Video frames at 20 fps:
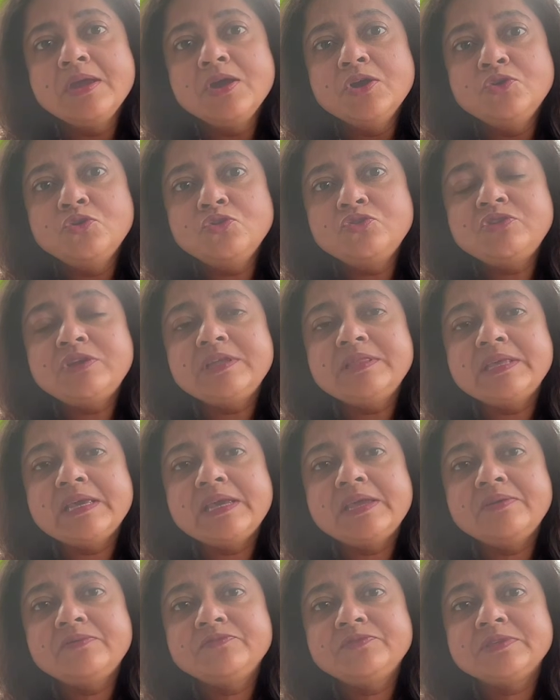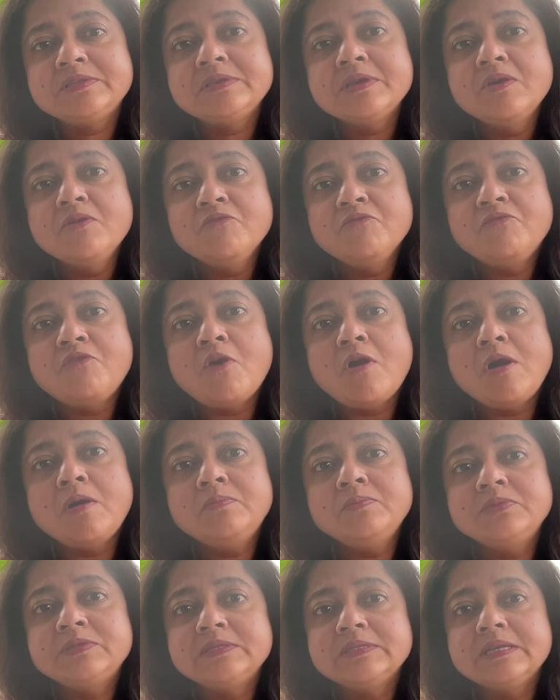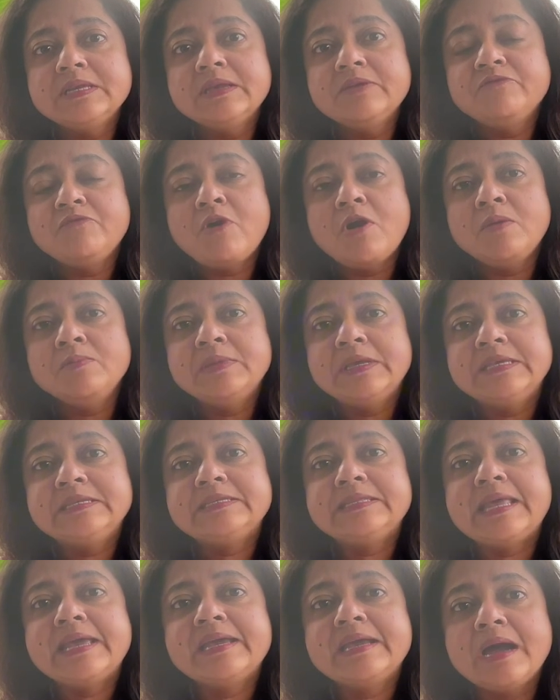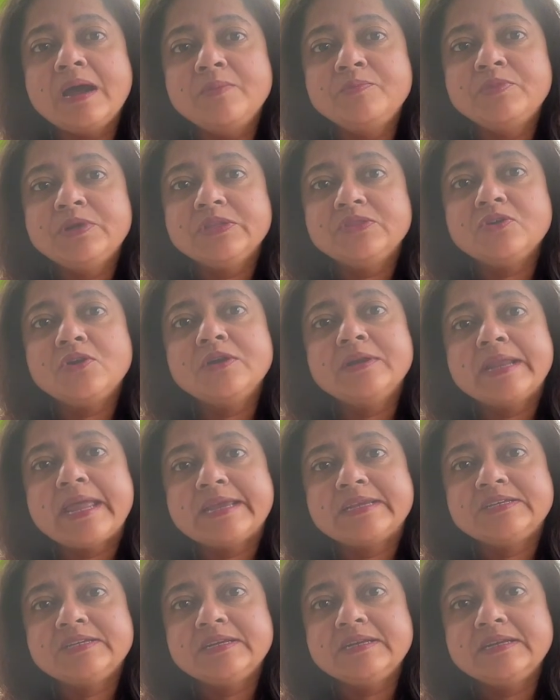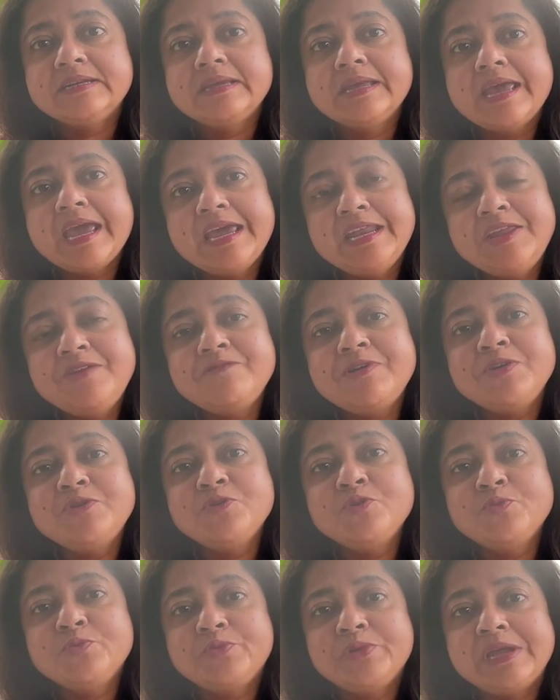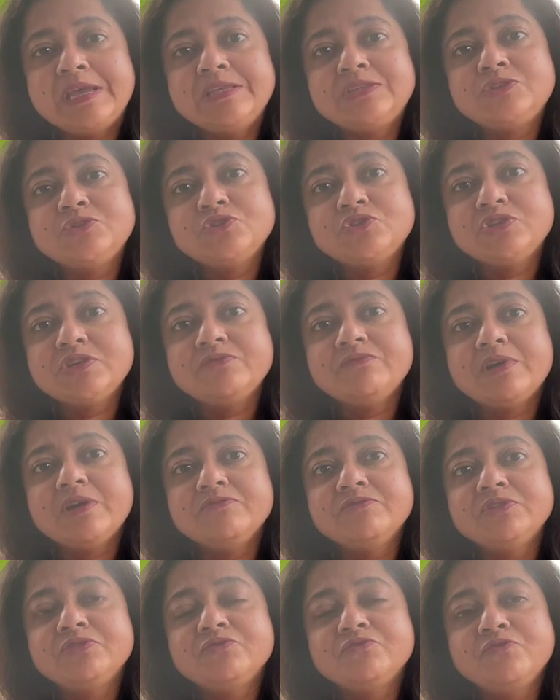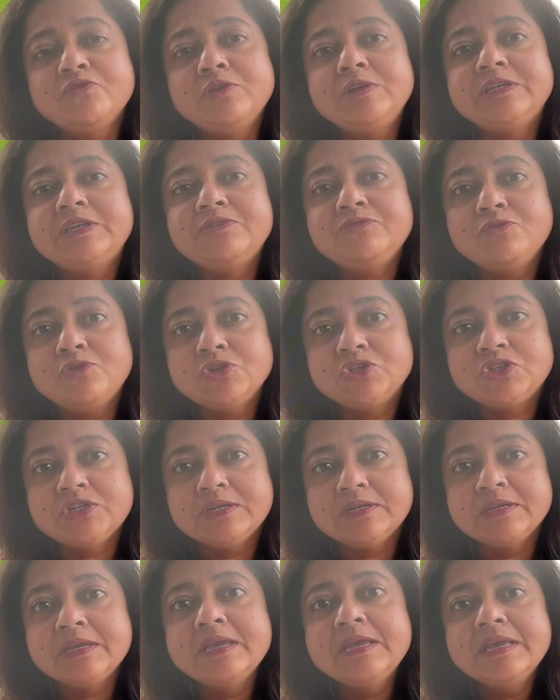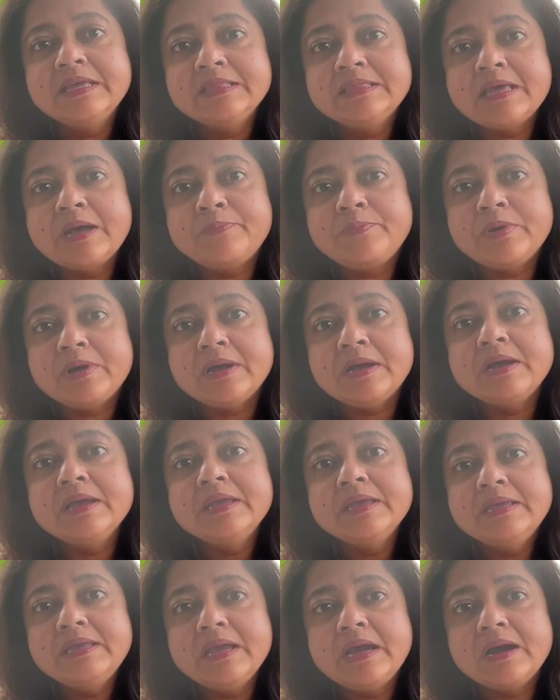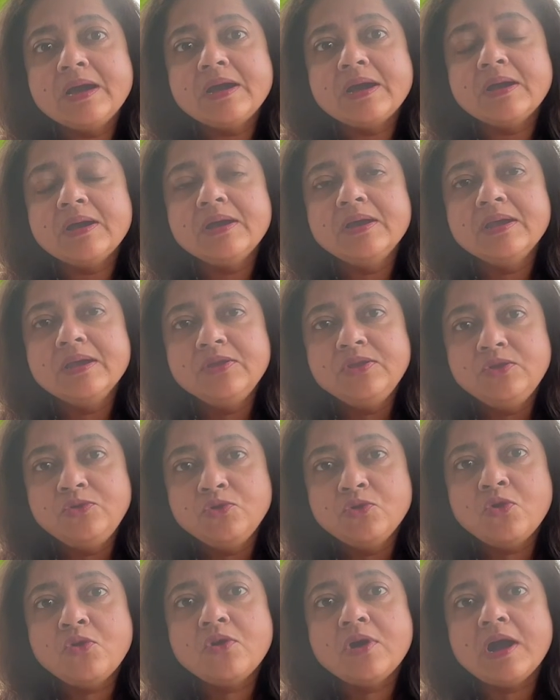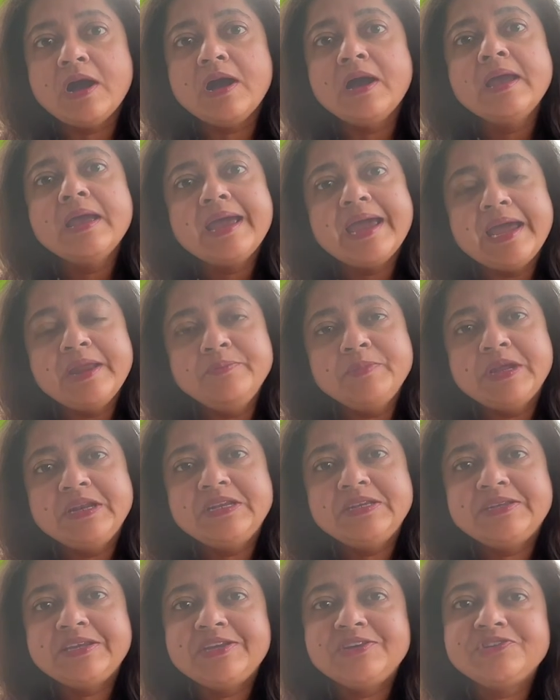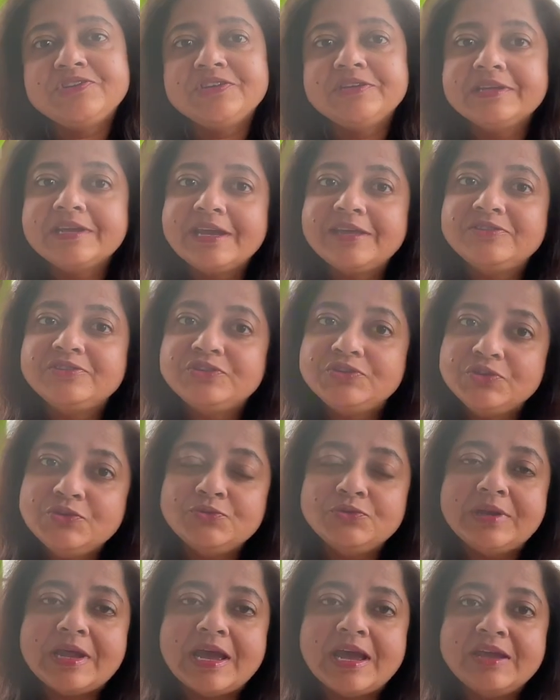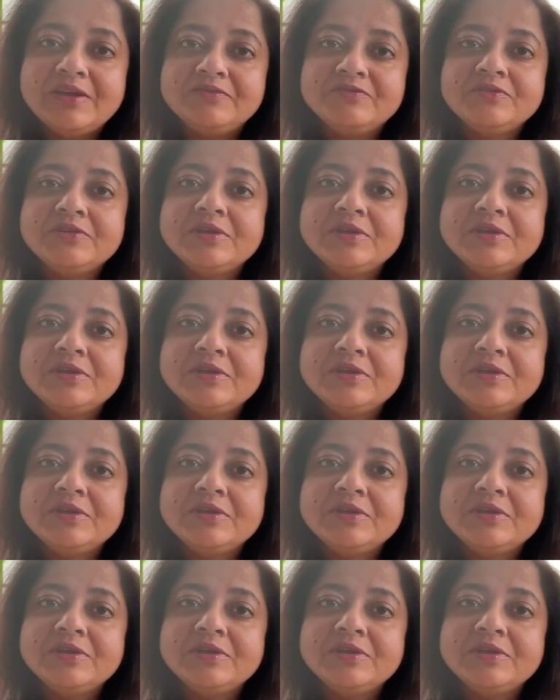Rudradev's form is like Amrit or nectar. Anyone who prays to Shiva with full devotion, tapa, yoga, and meditation gets new life.